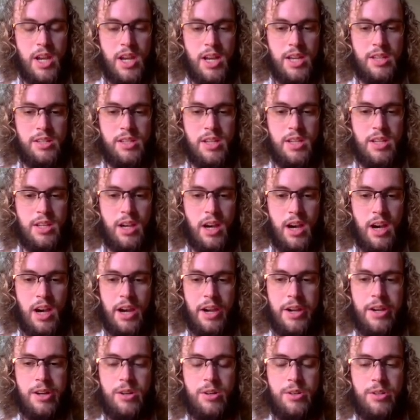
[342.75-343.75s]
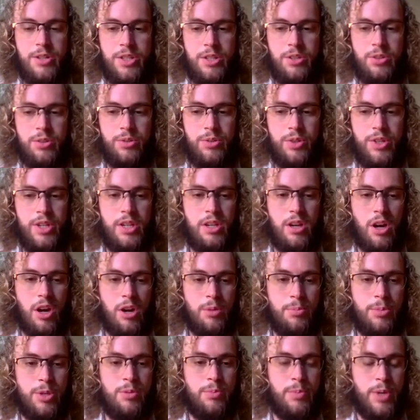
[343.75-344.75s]
has a higher yearly
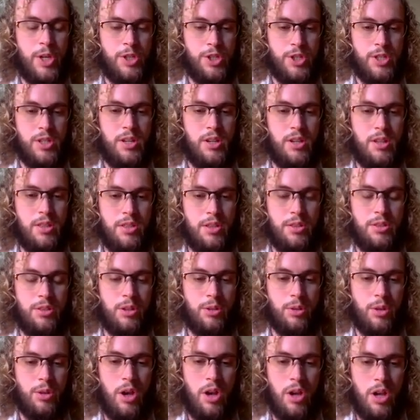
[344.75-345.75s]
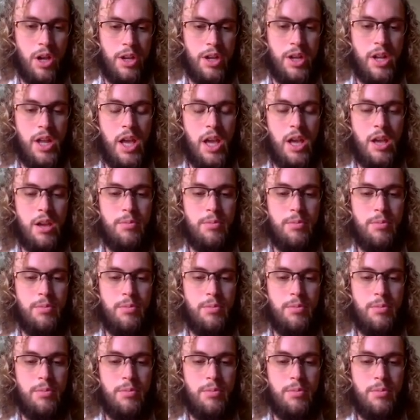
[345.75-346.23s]
carbon budget than the lawn,